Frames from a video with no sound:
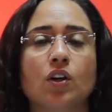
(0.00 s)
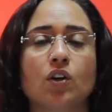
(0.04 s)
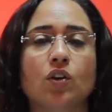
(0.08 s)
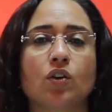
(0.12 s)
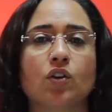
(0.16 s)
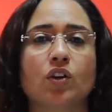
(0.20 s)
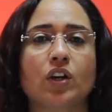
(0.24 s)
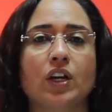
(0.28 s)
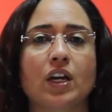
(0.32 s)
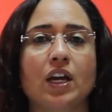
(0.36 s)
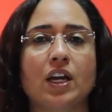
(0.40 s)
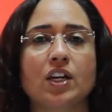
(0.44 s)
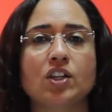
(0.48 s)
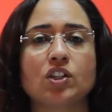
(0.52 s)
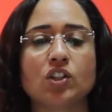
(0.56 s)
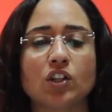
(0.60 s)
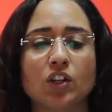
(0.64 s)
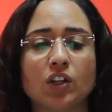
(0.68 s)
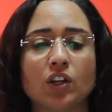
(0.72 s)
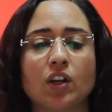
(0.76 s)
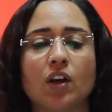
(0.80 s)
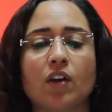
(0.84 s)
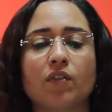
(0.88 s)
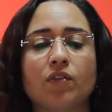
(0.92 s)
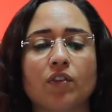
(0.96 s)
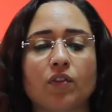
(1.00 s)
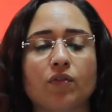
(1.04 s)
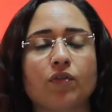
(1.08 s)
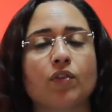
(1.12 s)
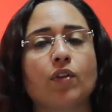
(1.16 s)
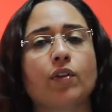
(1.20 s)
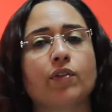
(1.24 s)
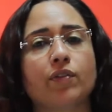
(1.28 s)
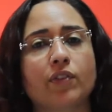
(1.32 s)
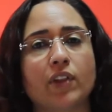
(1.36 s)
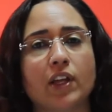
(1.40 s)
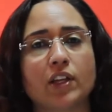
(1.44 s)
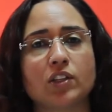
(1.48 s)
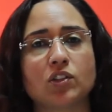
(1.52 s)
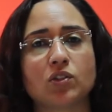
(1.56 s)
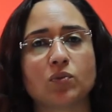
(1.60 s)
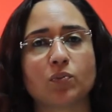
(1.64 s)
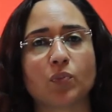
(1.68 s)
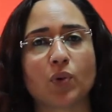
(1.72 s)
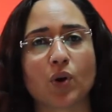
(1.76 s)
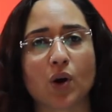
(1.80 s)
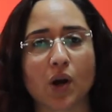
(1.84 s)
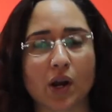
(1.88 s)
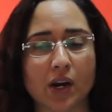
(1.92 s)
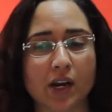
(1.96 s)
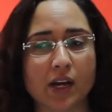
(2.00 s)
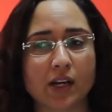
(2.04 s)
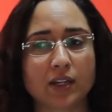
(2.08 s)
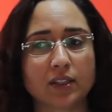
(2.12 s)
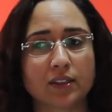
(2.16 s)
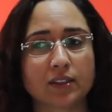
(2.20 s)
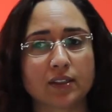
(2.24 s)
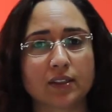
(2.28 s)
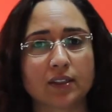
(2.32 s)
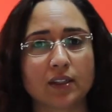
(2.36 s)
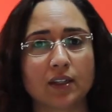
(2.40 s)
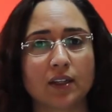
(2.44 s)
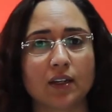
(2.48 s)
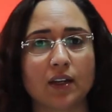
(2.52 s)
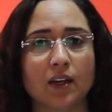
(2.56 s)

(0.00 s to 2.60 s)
creation of the full-fledged product.